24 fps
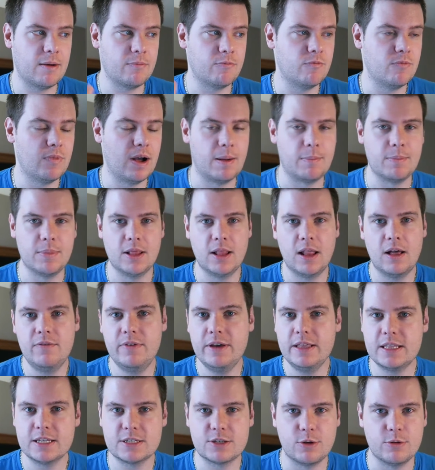I'm
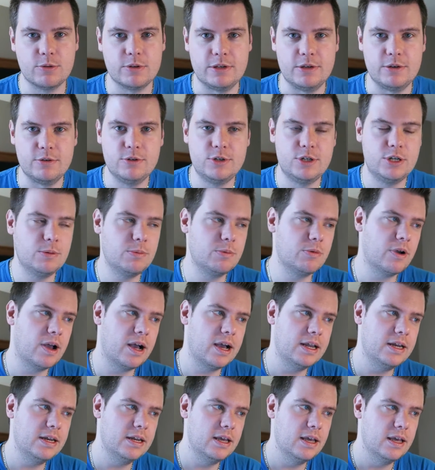loving this whole YouTube
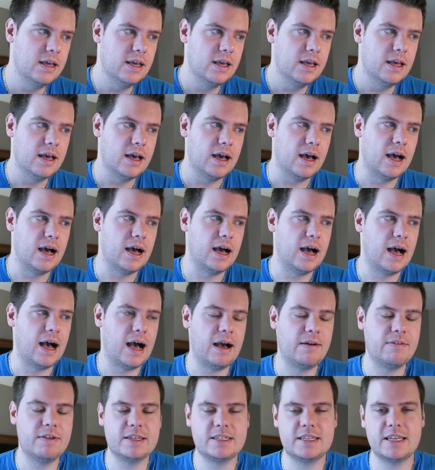grind.
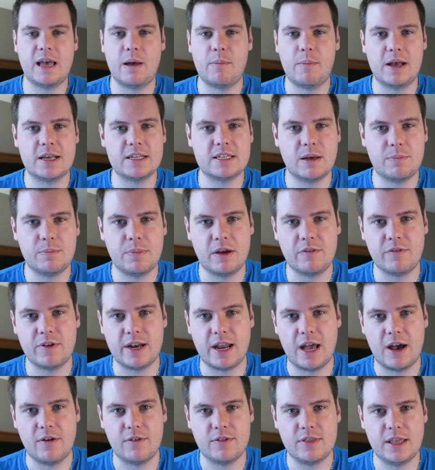Obviously I mess up every
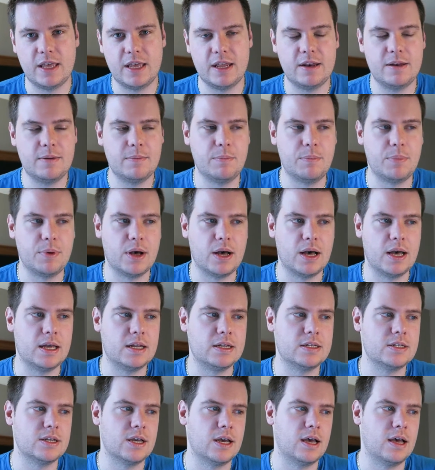now and then,
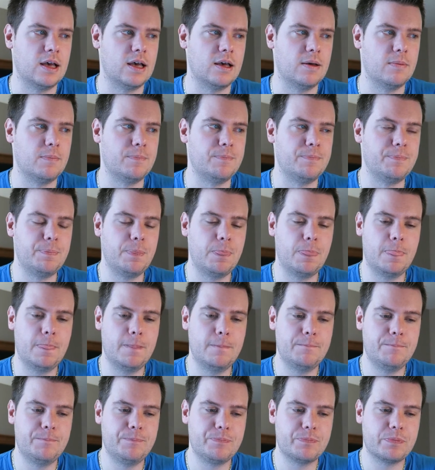but
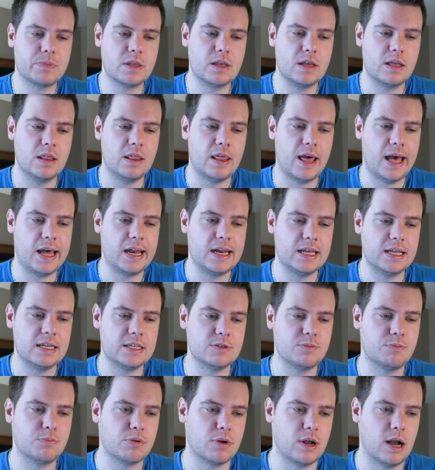that
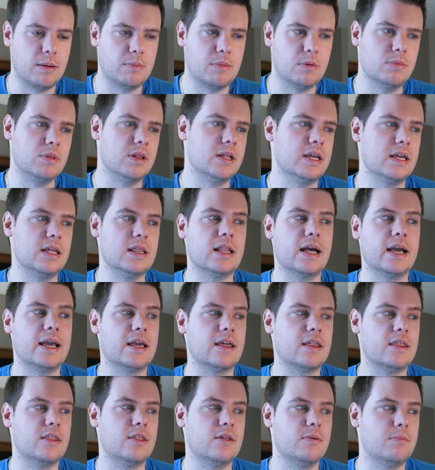is probably
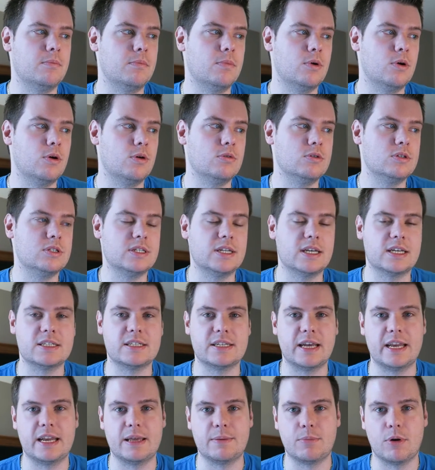like the most
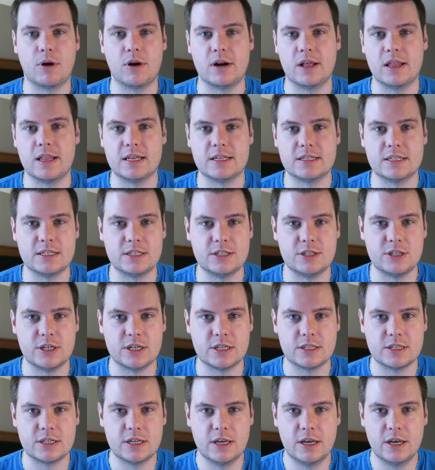exciting part of this, is
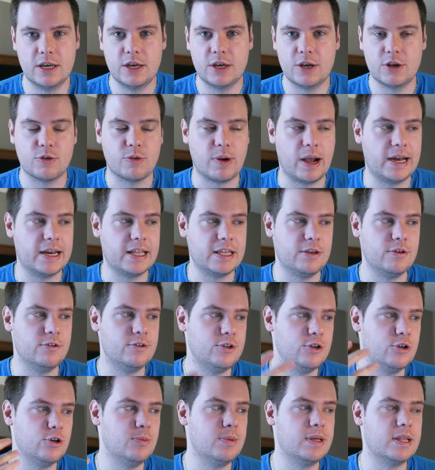just grinding
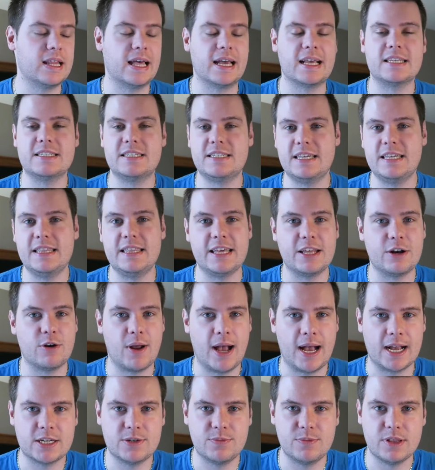YouTube and like seeing the
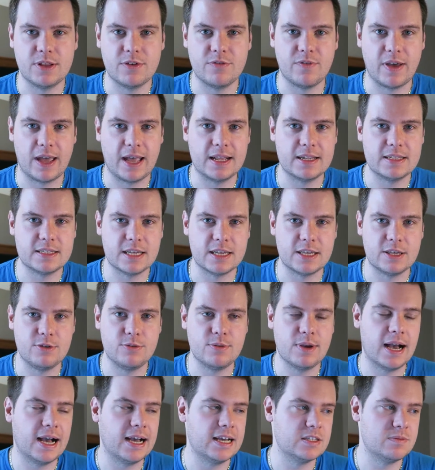interaction with the fans. Like, you
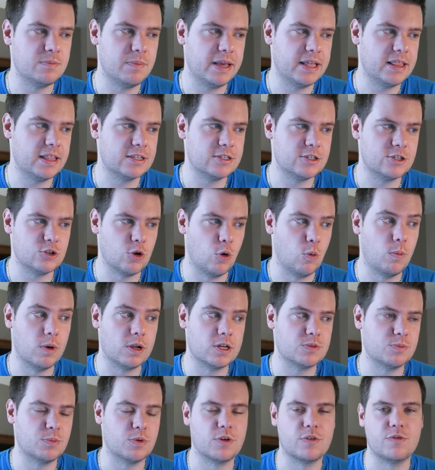guys make this so
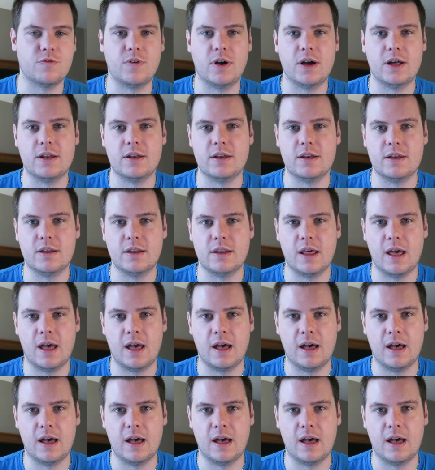much more fun,